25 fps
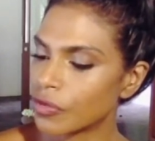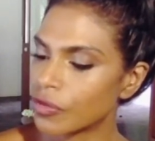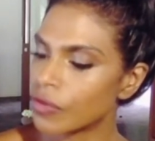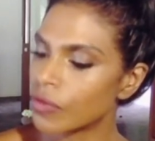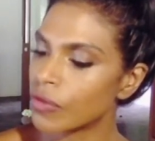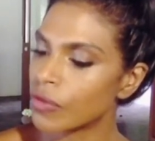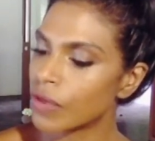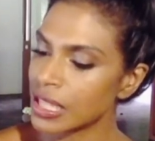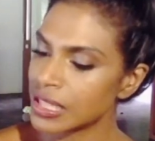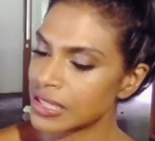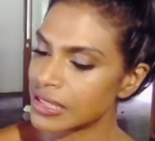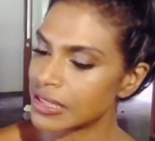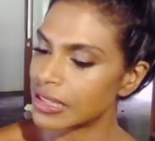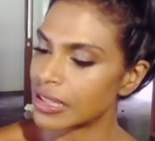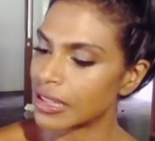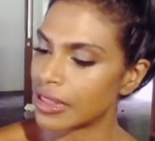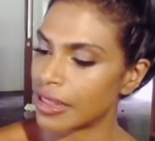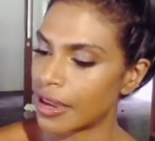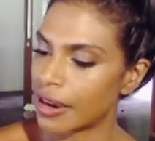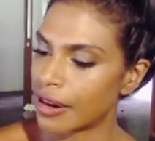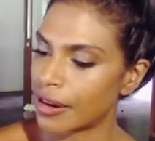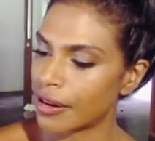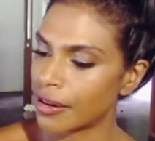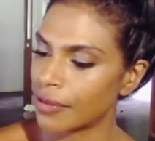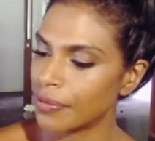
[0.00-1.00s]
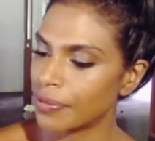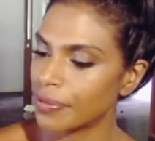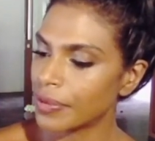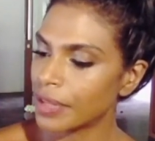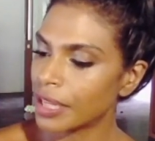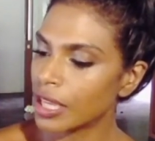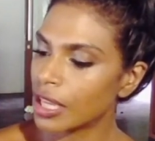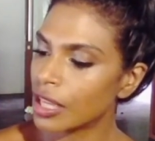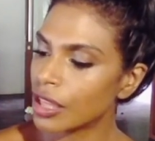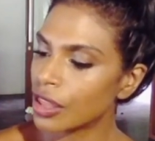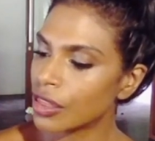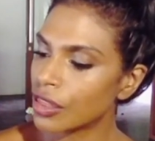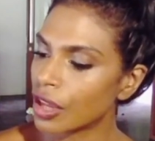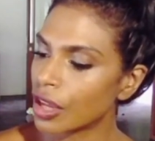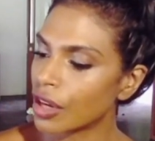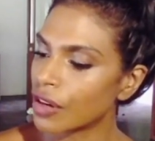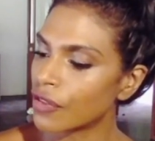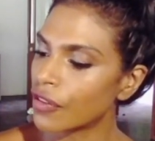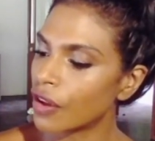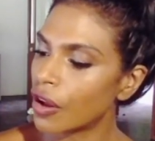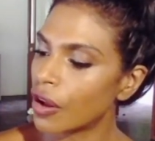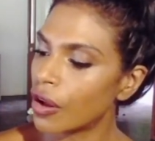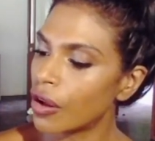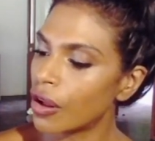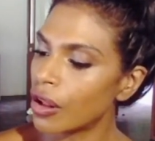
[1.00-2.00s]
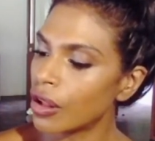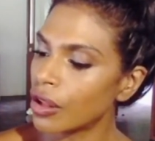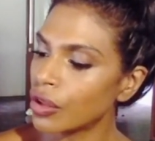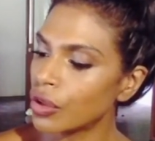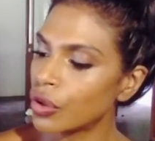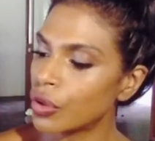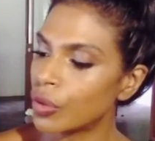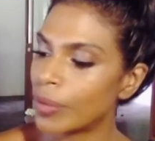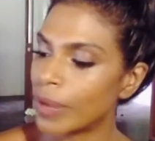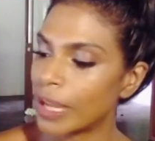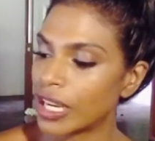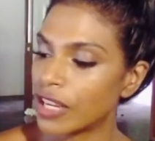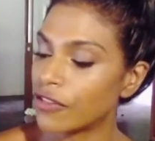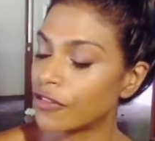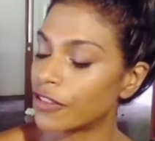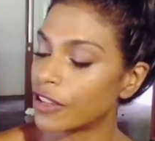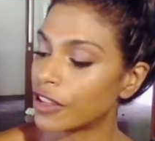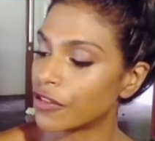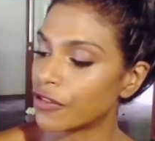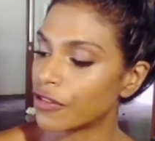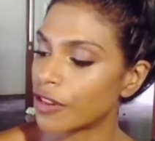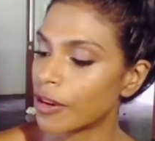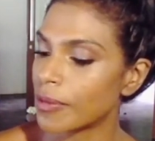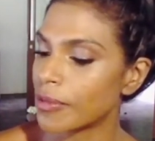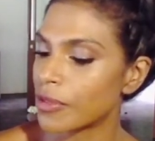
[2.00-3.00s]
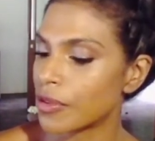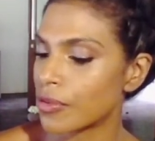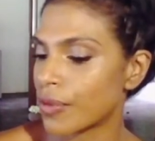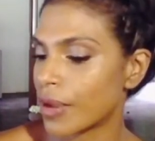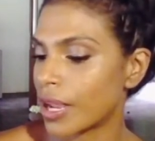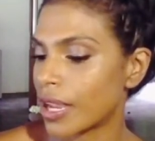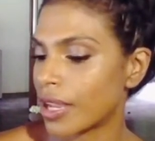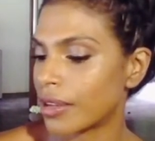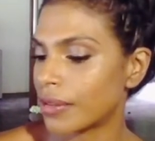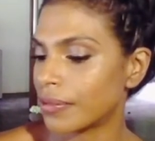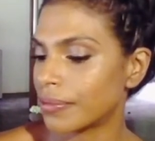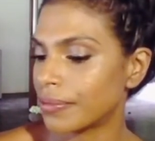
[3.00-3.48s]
Resting there, he thought of all who benefit from the rain,